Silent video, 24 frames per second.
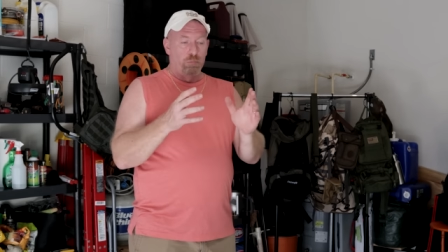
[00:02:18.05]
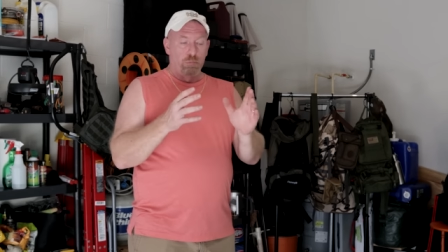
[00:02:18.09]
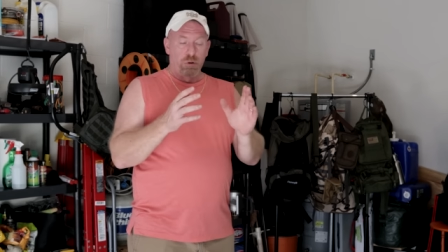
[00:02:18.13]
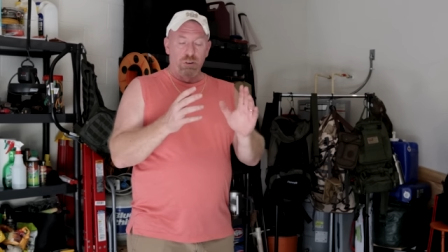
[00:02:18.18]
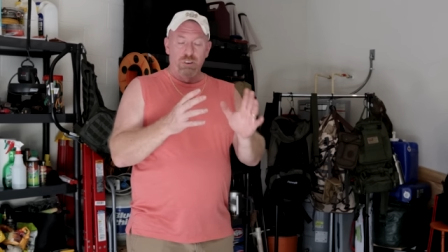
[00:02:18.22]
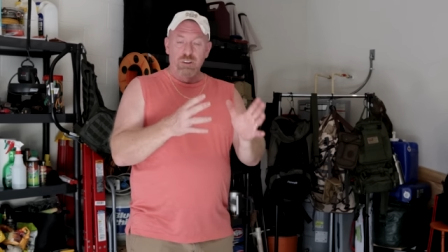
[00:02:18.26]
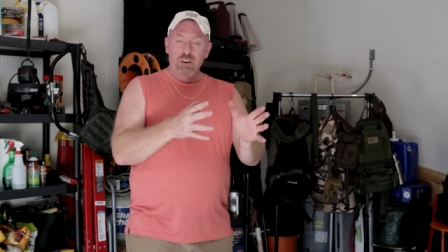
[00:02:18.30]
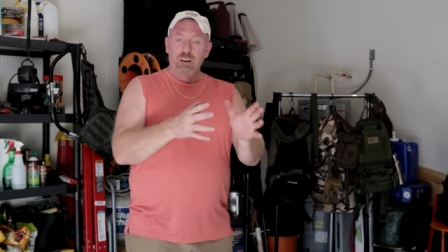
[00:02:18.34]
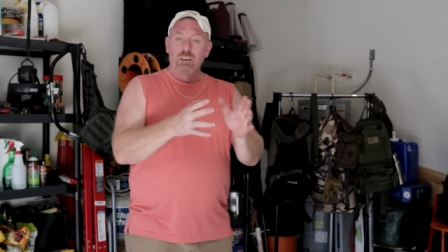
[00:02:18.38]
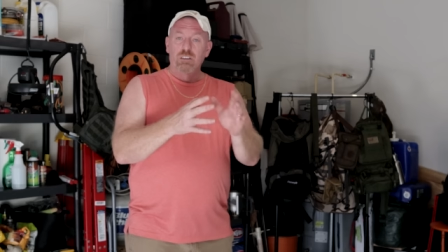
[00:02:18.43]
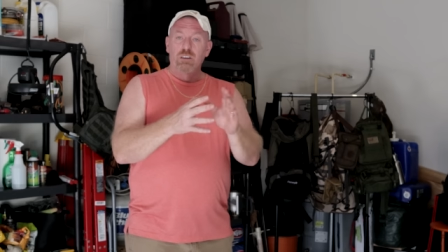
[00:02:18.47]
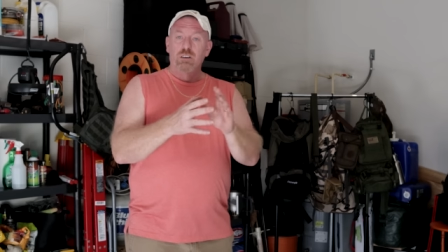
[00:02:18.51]

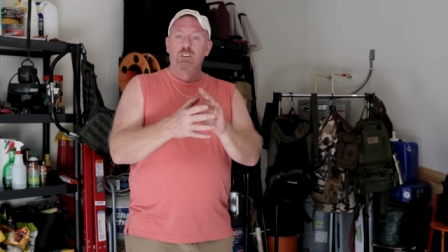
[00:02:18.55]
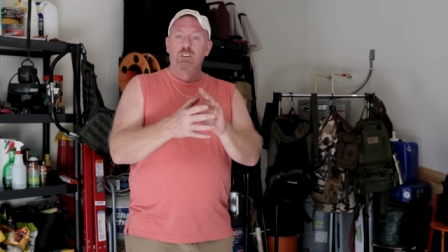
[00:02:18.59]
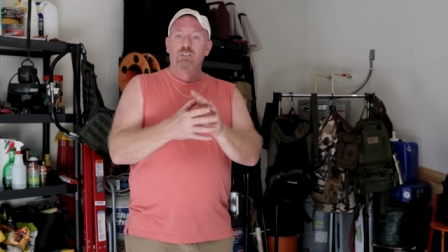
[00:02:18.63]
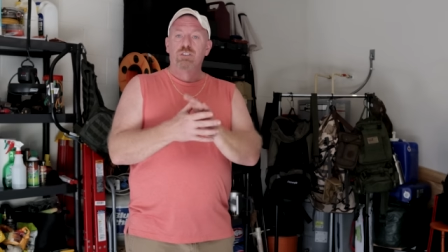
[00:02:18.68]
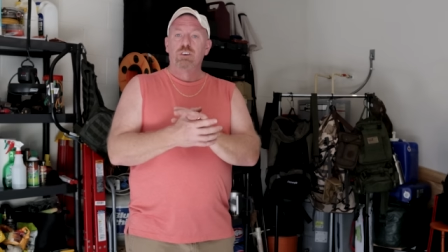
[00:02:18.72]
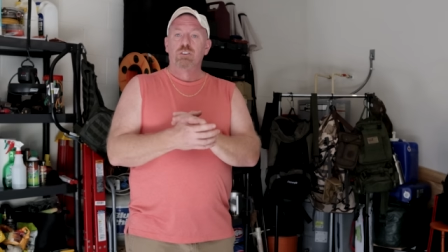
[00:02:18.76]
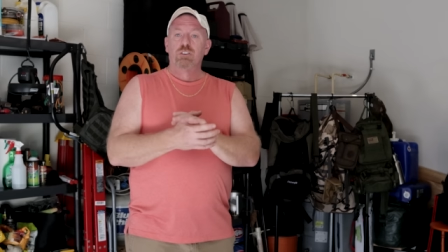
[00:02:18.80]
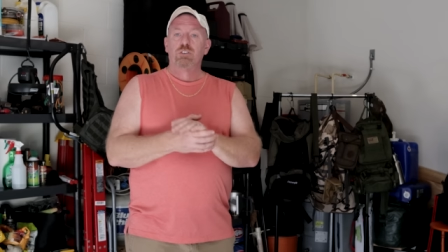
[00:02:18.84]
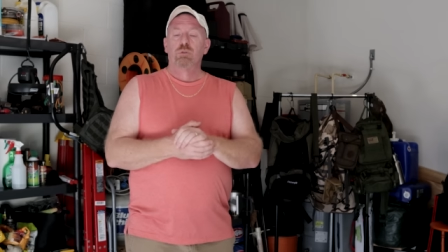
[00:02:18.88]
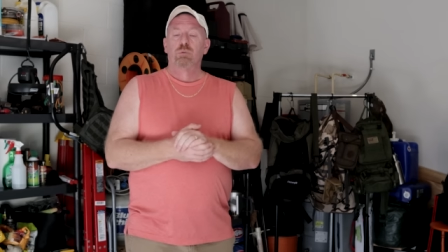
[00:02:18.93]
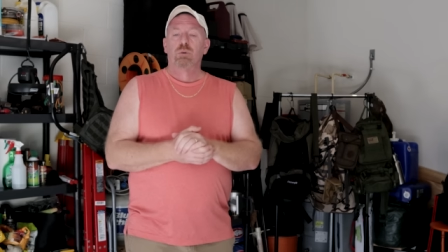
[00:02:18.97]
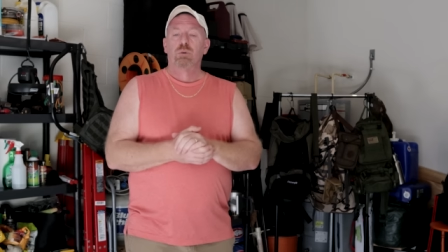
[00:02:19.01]
particular
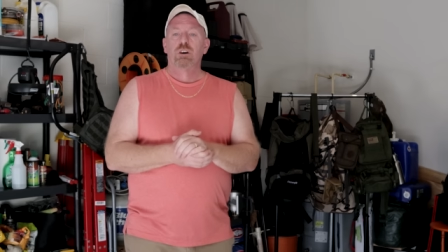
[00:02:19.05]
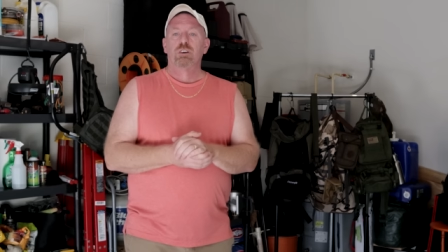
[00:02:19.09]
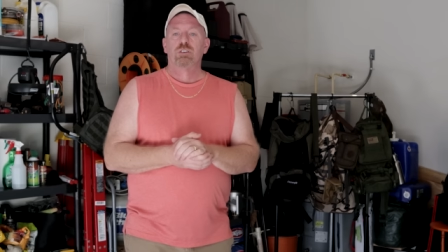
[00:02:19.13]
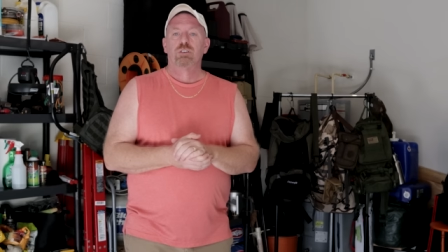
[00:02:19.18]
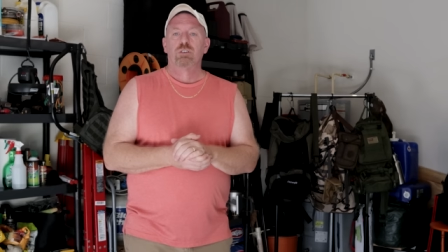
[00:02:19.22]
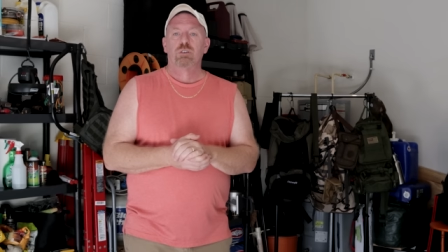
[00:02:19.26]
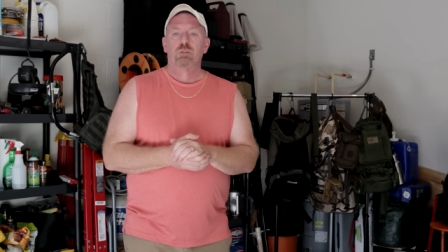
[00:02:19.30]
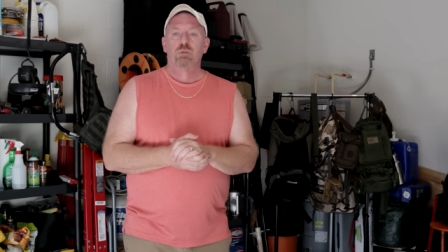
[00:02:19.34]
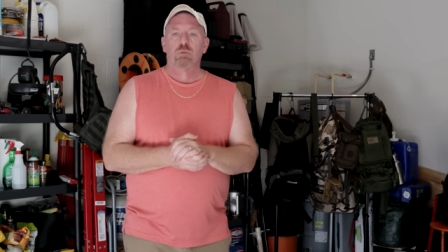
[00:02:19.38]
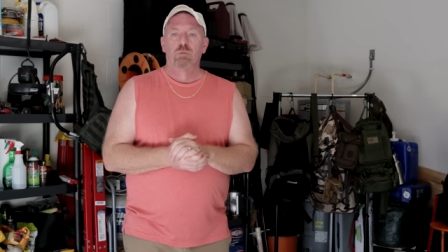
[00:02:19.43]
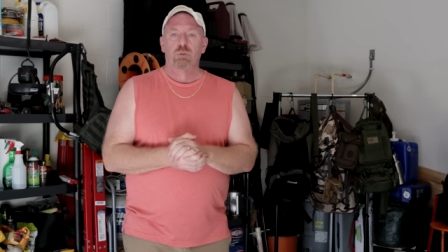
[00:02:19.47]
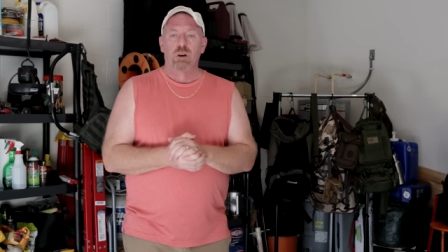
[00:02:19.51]

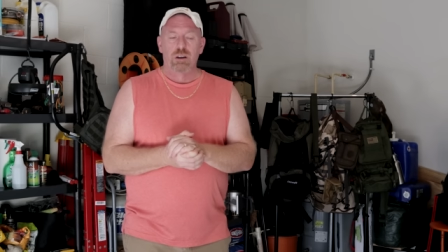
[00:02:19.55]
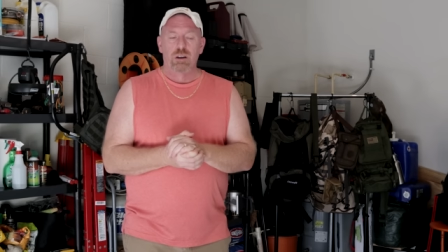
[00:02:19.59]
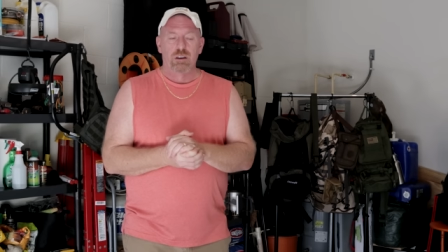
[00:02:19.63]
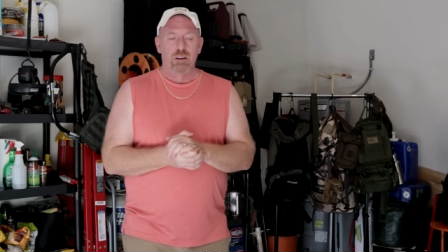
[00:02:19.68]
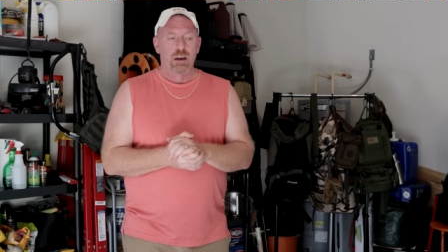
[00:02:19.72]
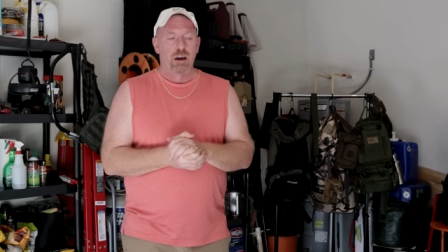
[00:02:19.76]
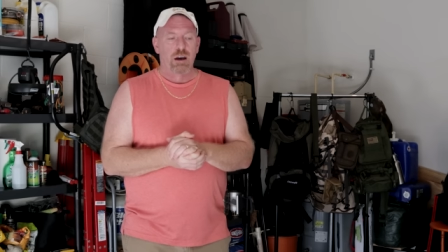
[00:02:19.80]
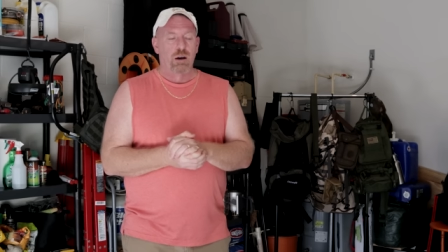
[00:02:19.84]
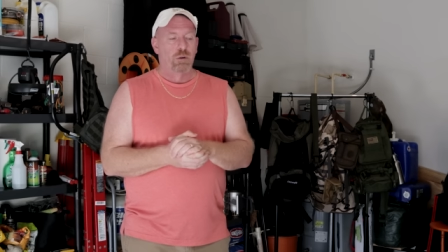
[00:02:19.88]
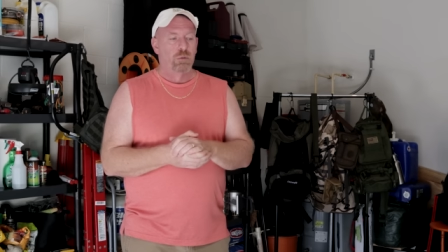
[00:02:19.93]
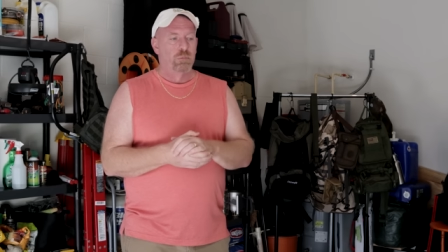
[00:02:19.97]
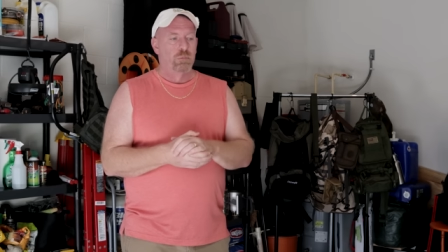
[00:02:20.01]
situation right
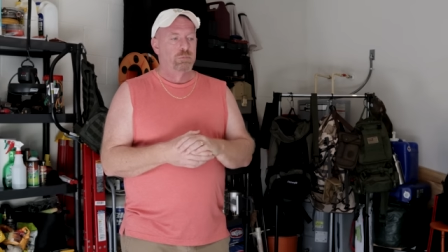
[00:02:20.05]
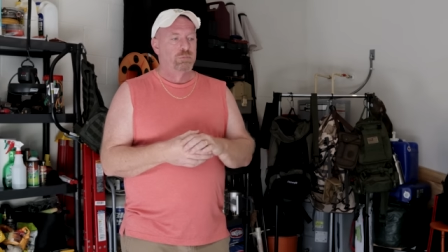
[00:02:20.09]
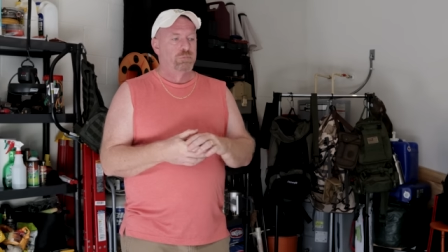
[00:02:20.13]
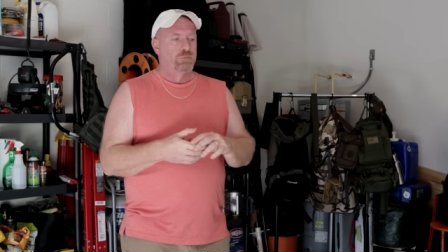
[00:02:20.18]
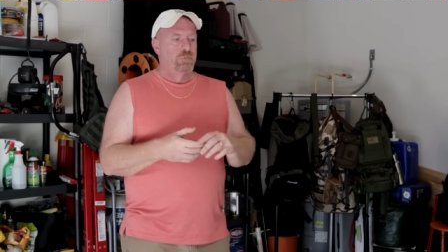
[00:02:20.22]
now